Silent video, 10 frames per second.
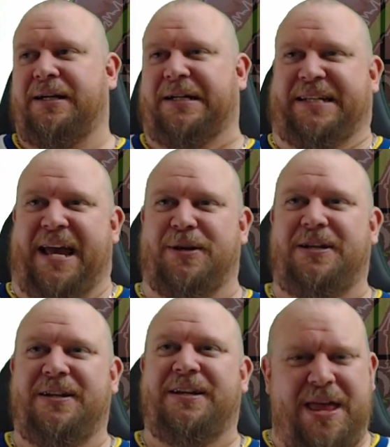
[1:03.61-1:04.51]
God damn
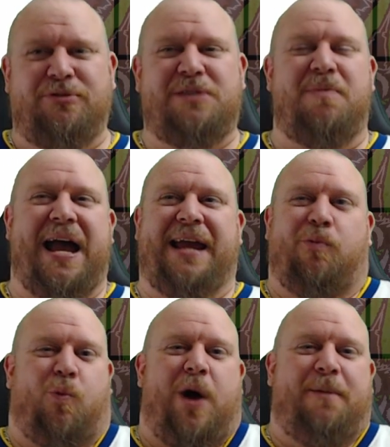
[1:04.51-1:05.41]
it. But that was my
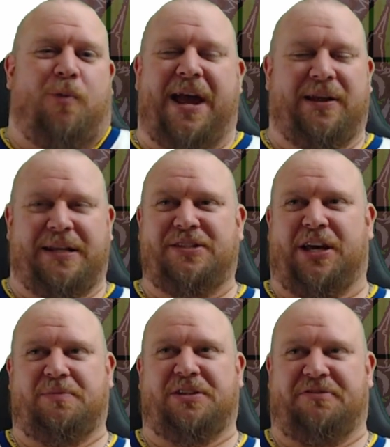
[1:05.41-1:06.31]
white whale in
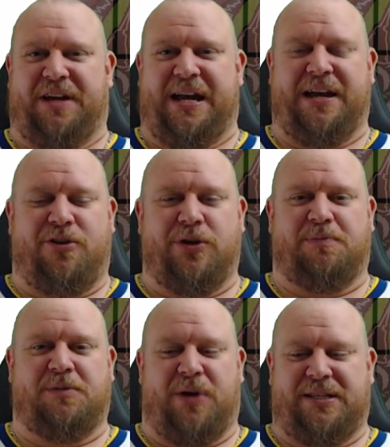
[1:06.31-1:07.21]
terms of
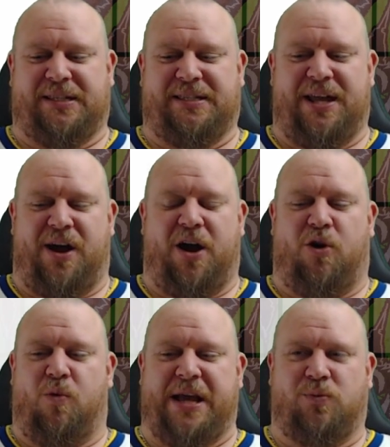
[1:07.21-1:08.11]
Christmas presents that I
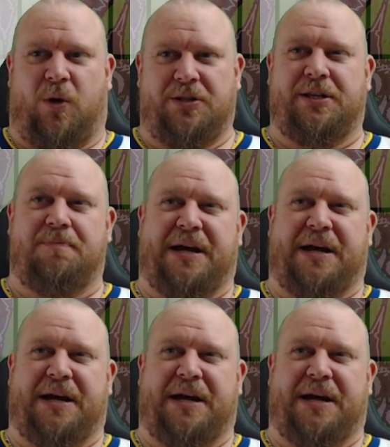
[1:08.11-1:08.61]
always wanted.